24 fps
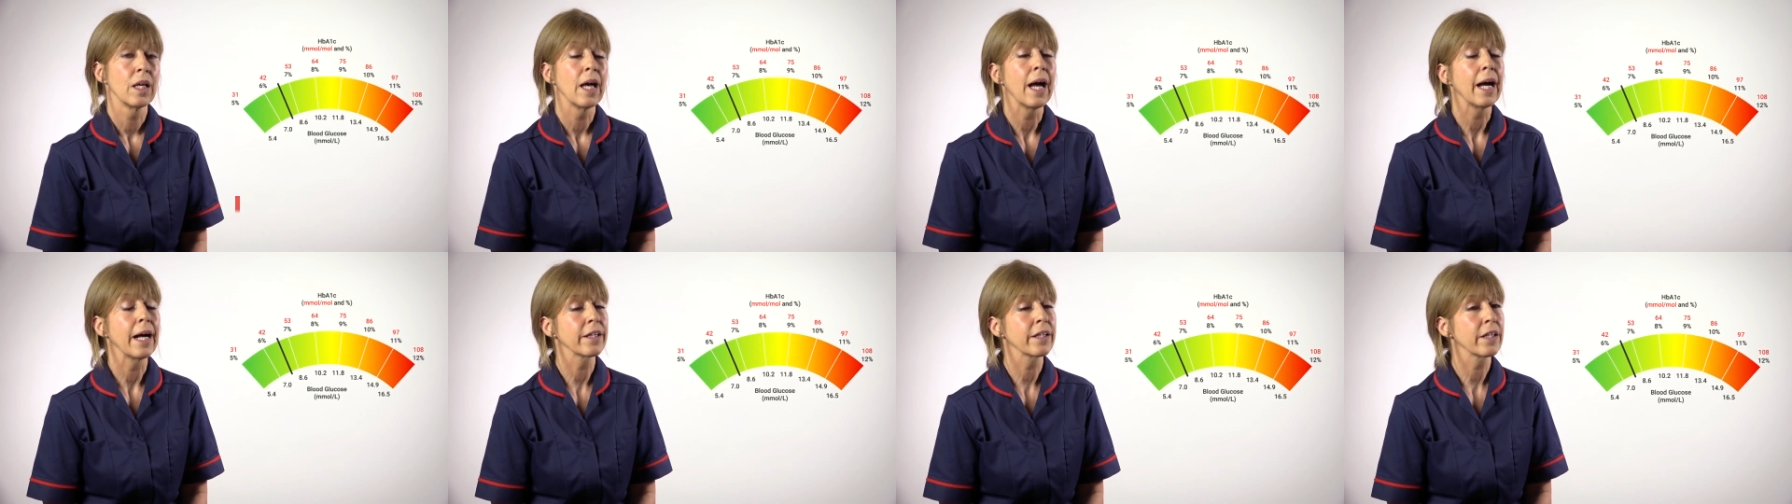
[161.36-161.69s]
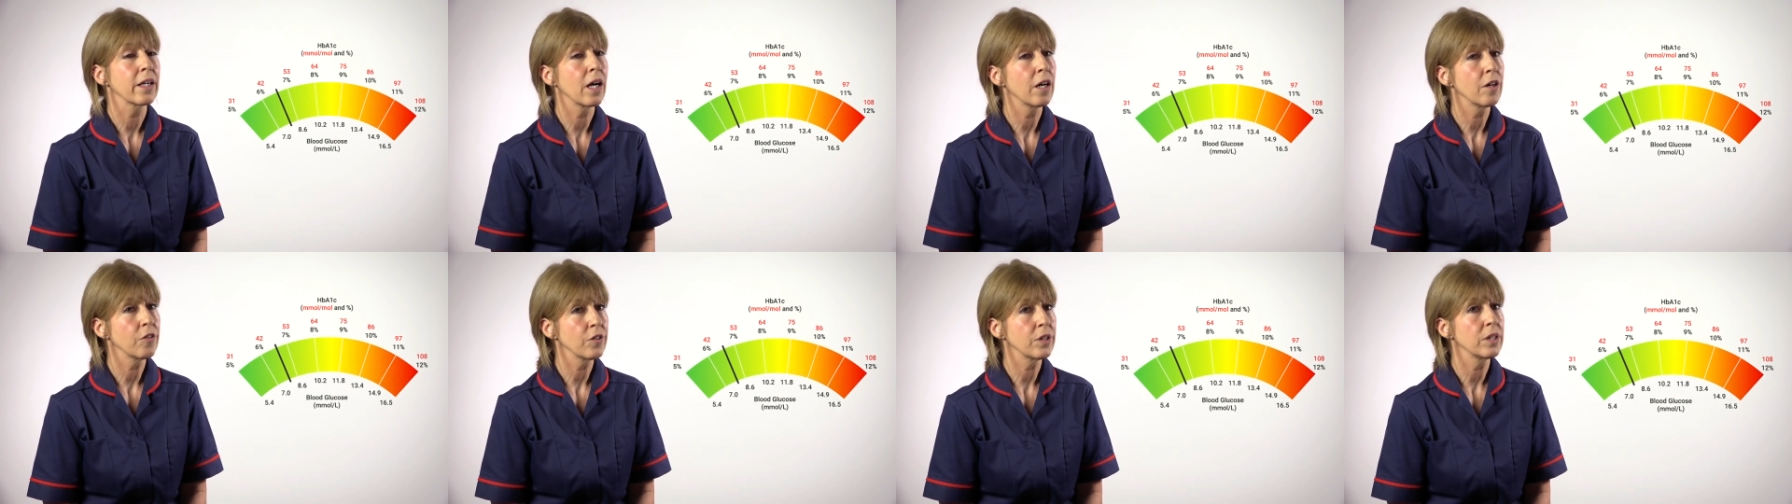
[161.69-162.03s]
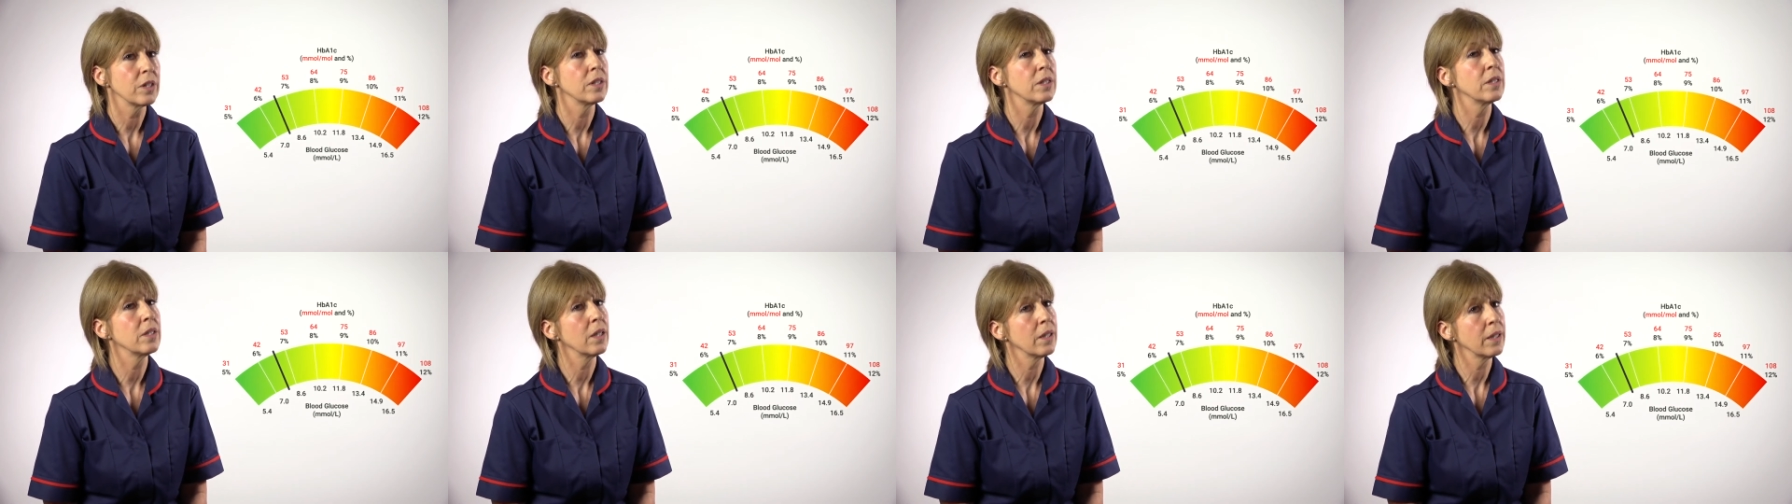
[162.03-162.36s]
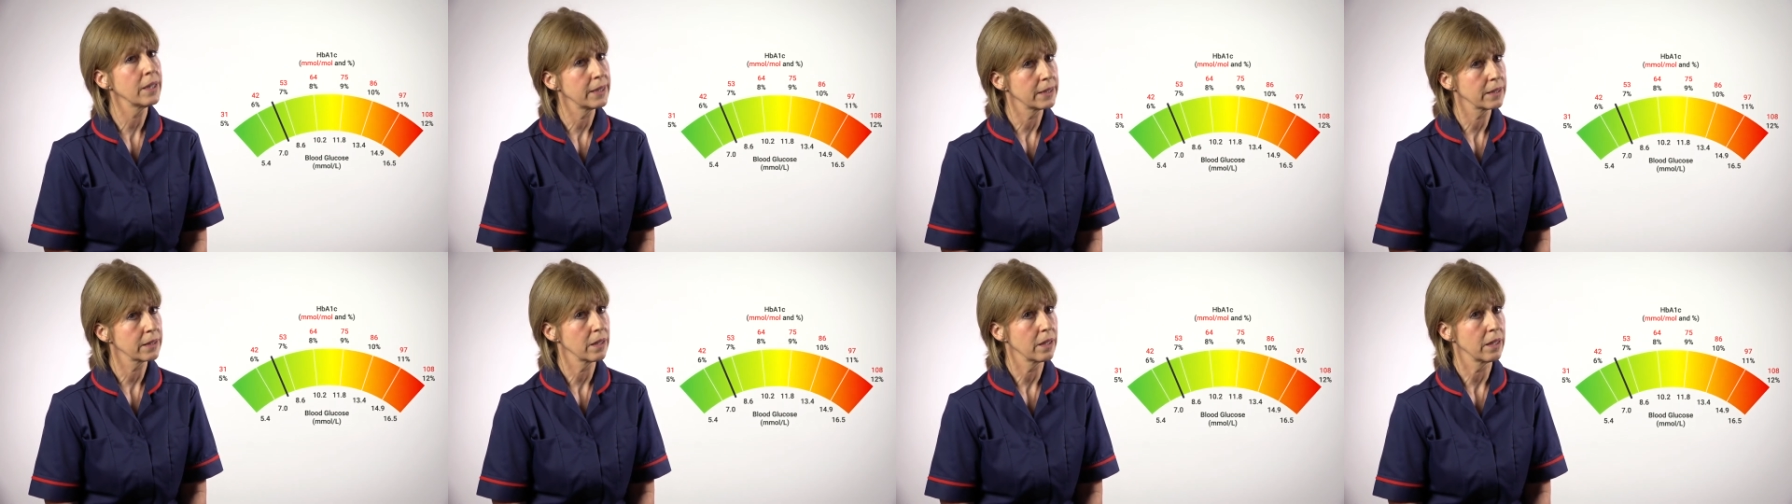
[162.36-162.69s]
Our current
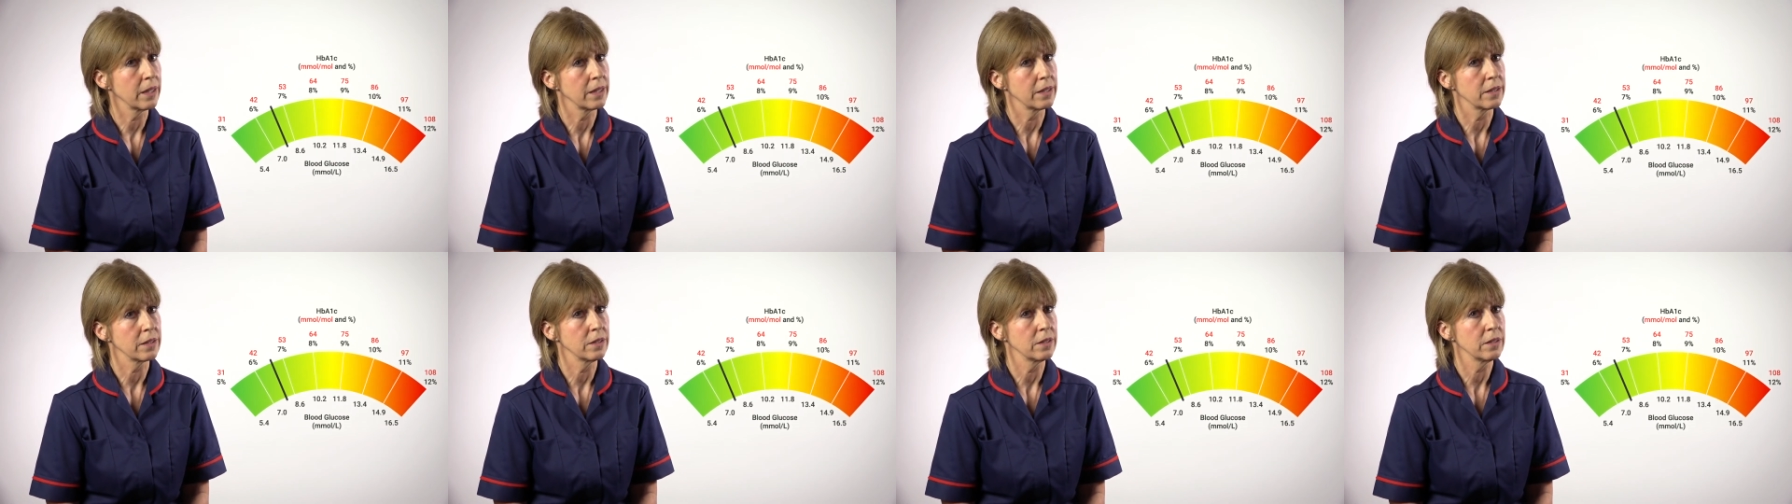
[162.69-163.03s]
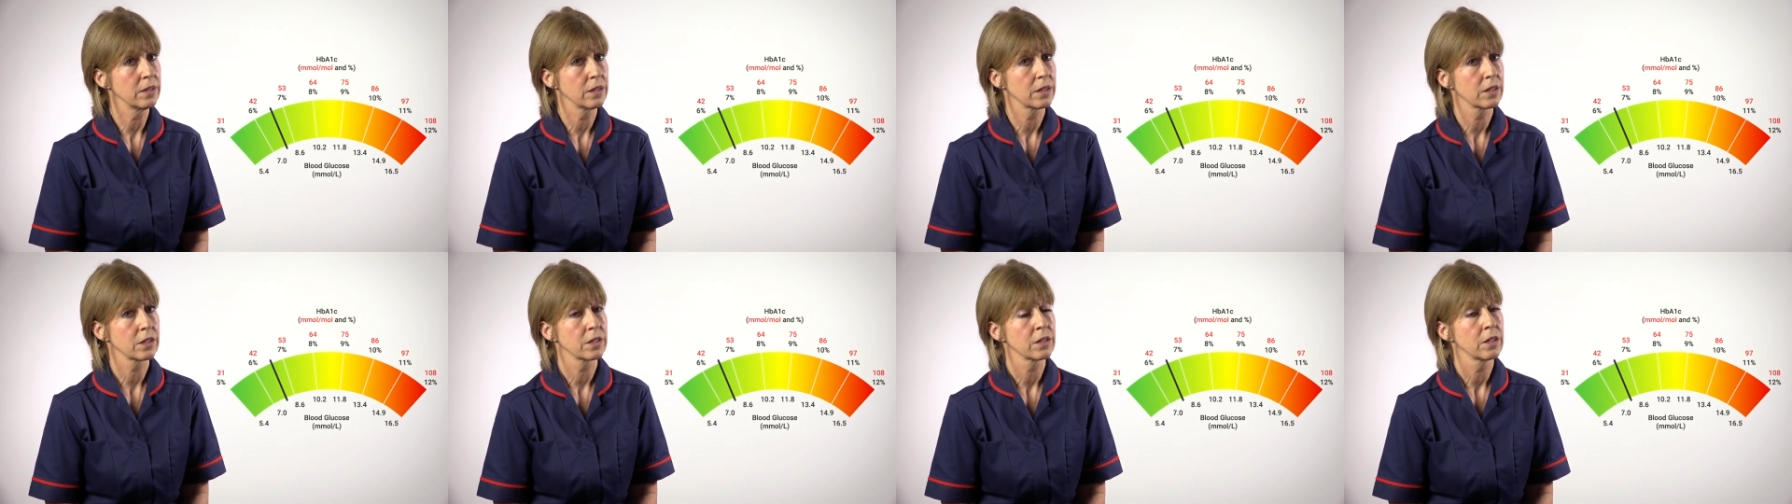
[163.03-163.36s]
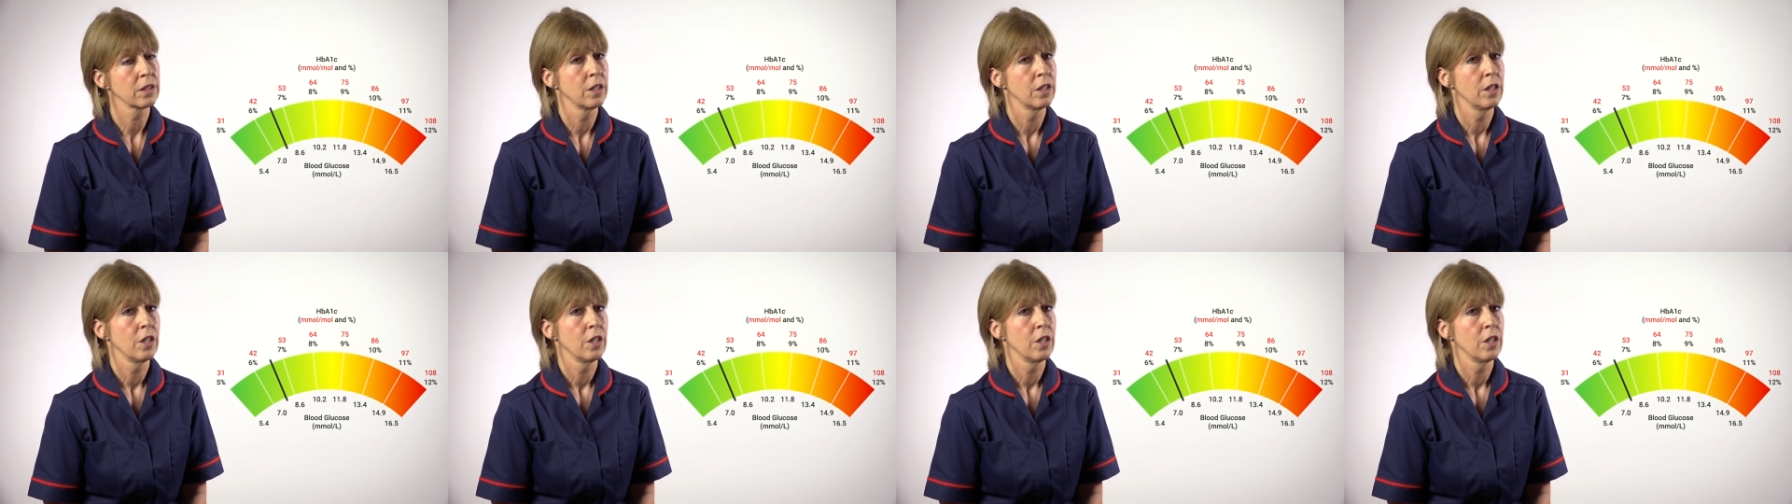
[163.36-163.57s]
NICE guidance